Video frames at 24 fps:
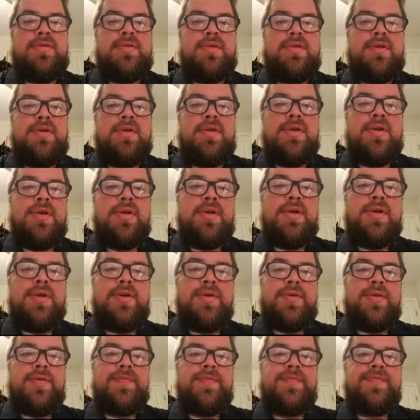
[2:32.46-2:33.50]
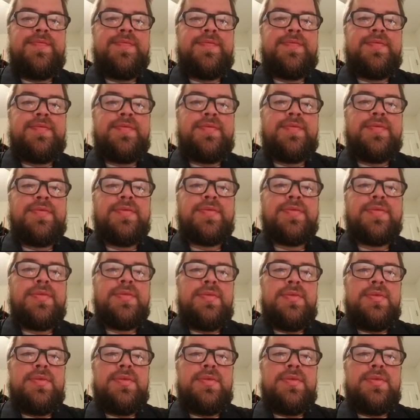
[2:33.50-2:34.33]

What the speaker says: (silence)